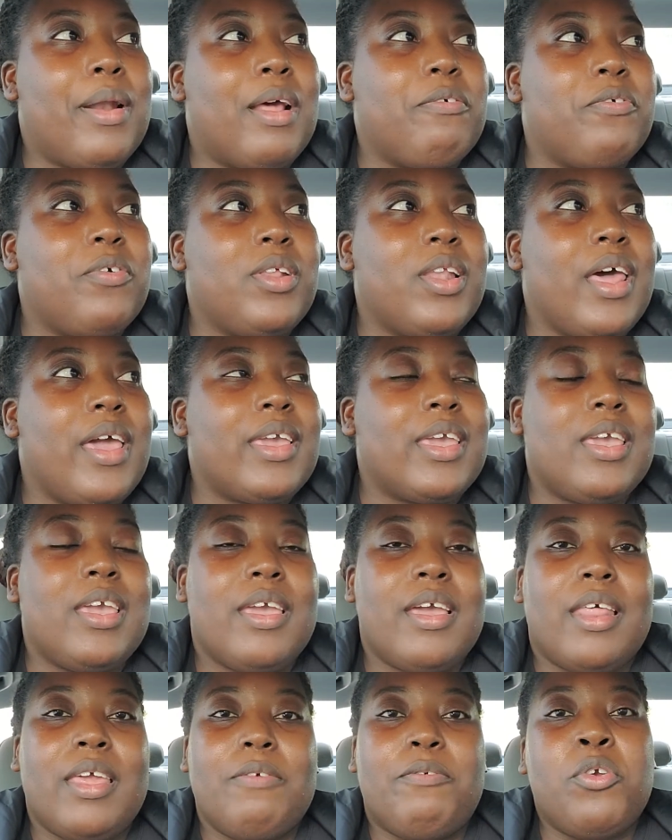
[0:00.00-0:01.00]
I feel like
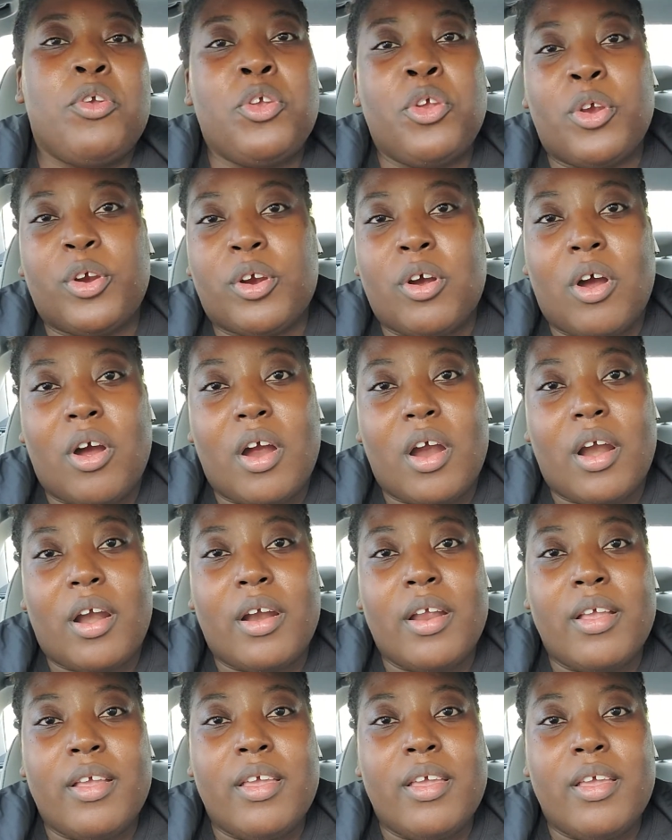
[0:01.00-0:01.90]
if you're in your car,